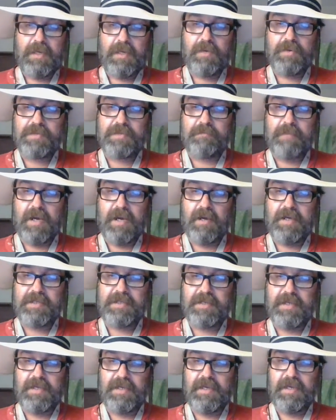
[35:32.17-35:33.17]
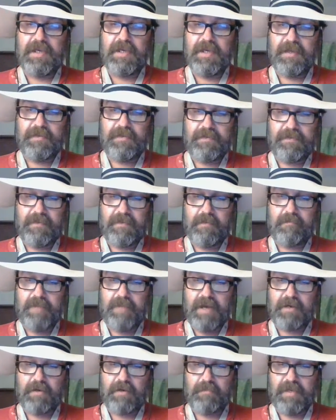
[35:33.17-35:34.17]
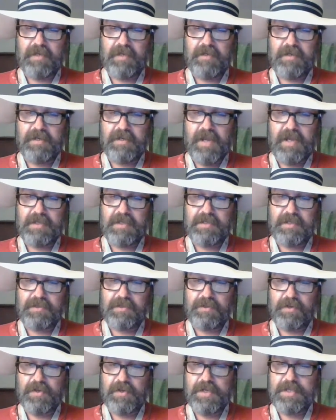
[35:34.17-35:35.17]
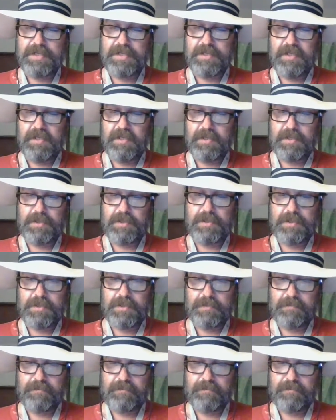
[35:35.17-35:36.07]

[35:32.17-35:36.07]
He was married to Edith Beckerman in 1936.